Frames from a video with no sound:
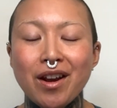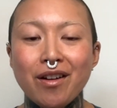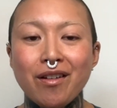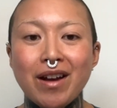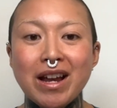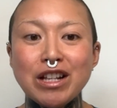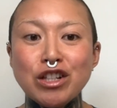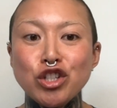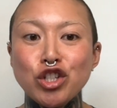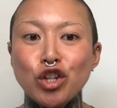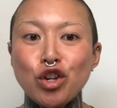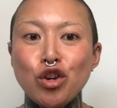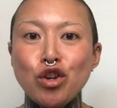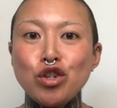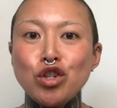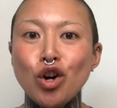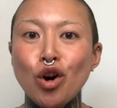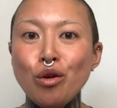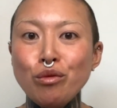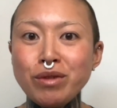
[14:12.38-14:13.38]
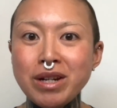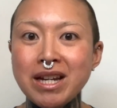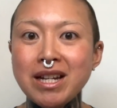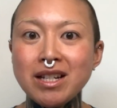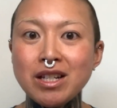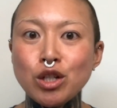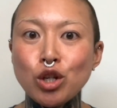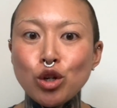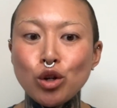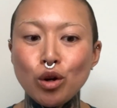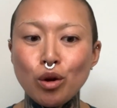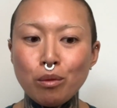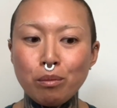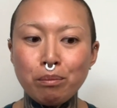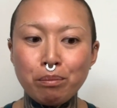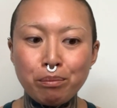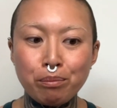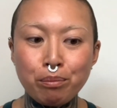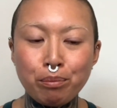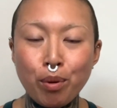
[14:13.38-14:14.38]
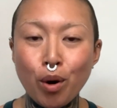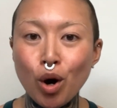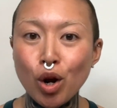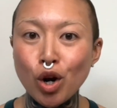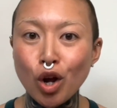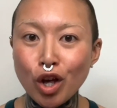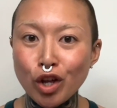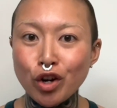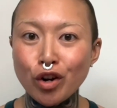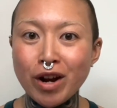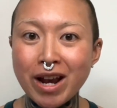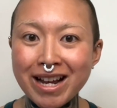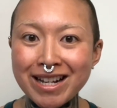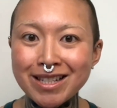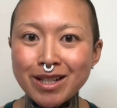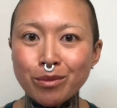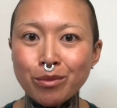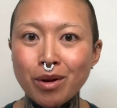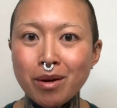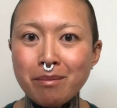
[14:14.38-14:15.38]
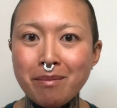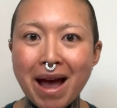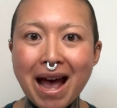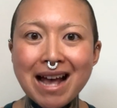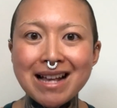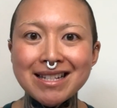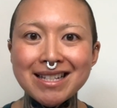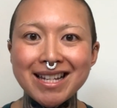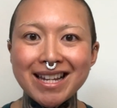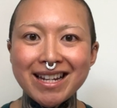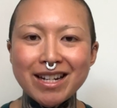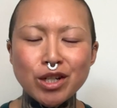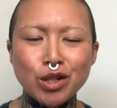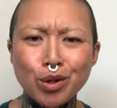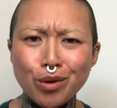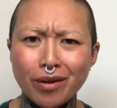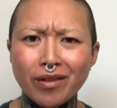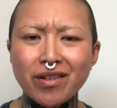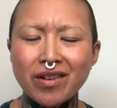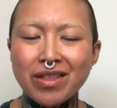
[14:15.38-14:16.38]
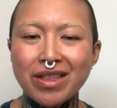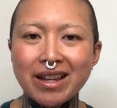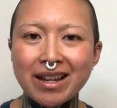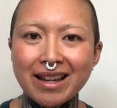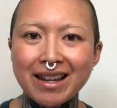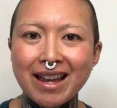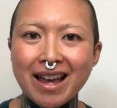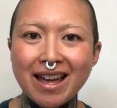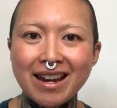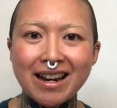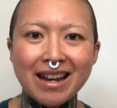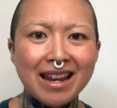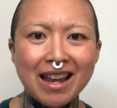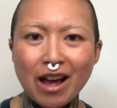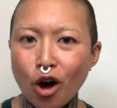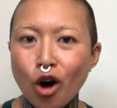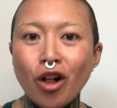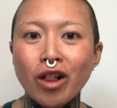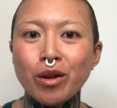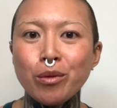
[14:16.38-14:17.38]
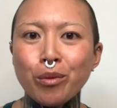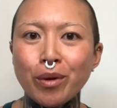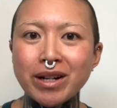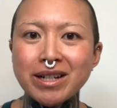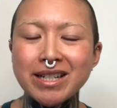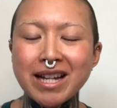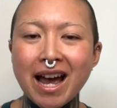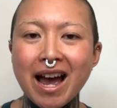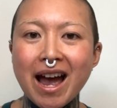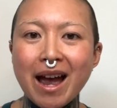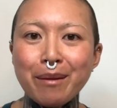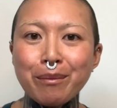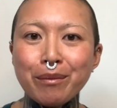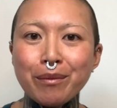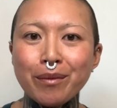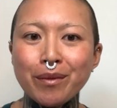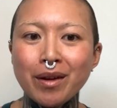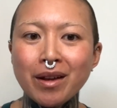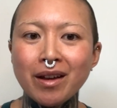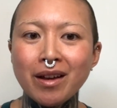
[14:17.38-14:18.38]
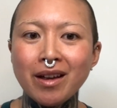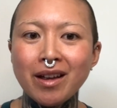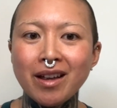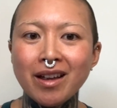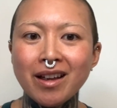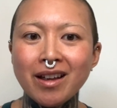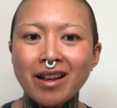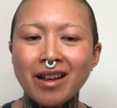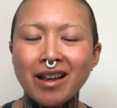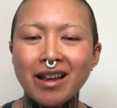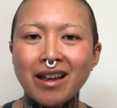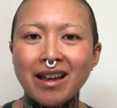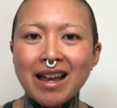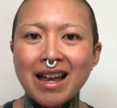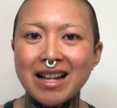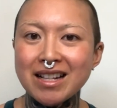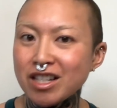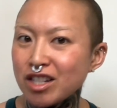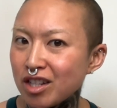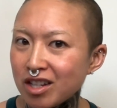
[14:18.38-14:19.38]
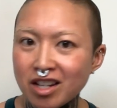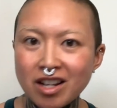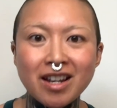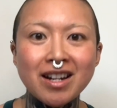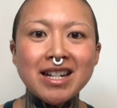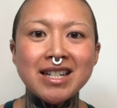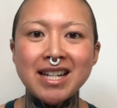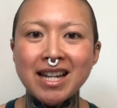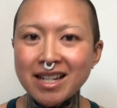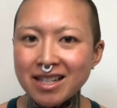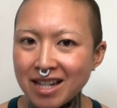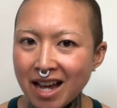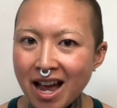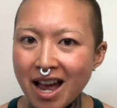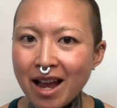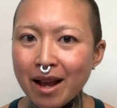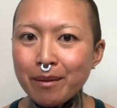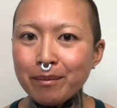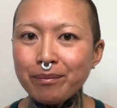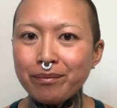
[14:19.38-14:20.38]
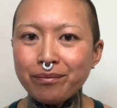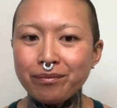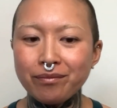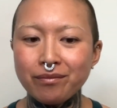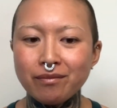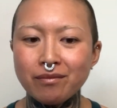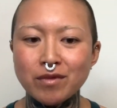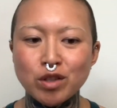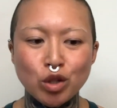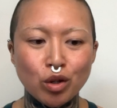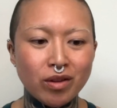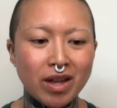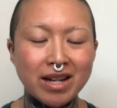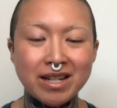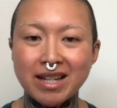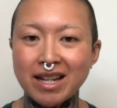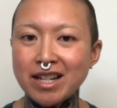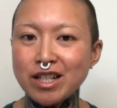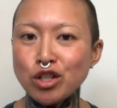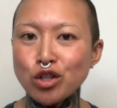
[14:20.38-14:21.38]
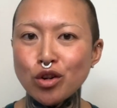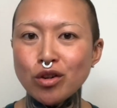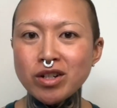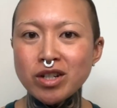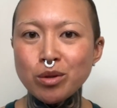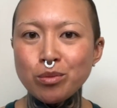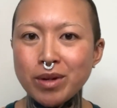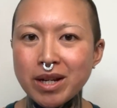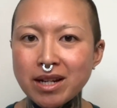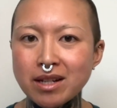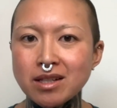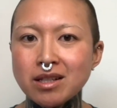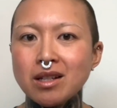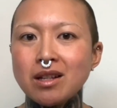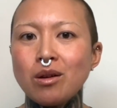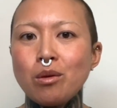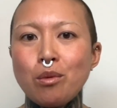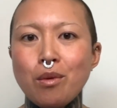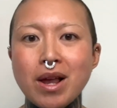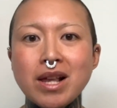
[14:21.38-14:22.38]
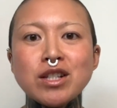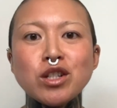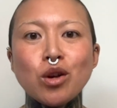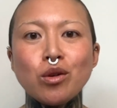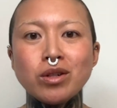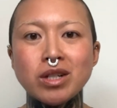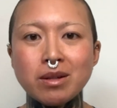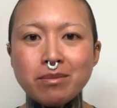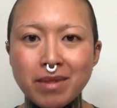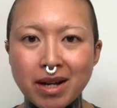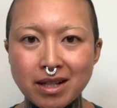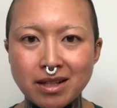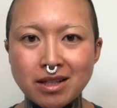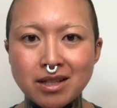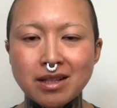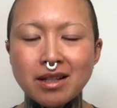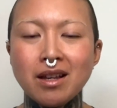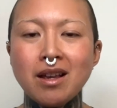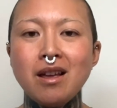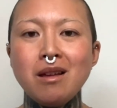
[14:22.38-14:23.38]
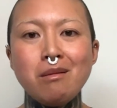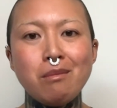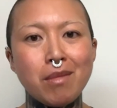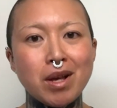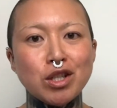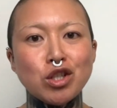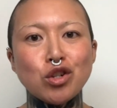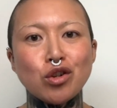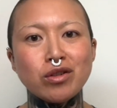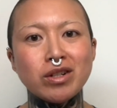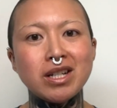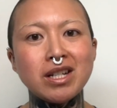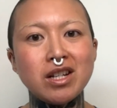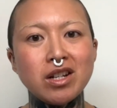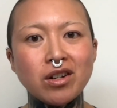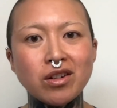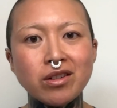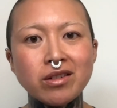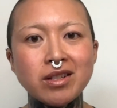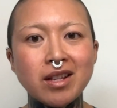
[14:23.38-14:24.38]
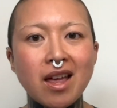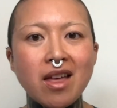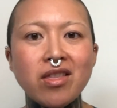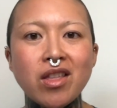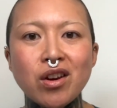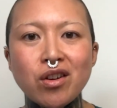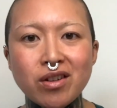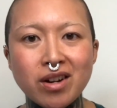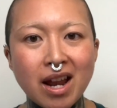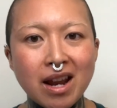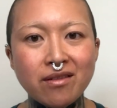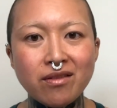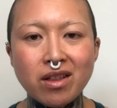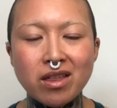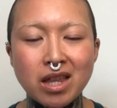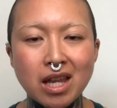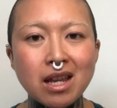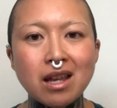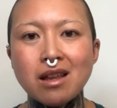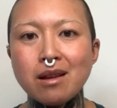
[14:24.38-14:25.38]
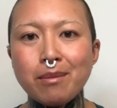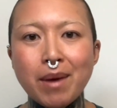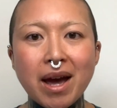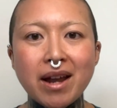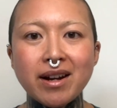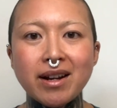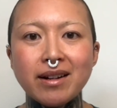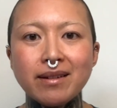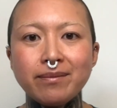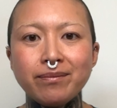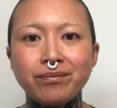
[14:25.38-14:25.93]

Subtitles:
right? So you don't need to put all your eggs in one basket and do everything again all in one time. It's going to take time. So that days turn to weeks, weeks go into months, months turn to years, and then you're not even thinking about it.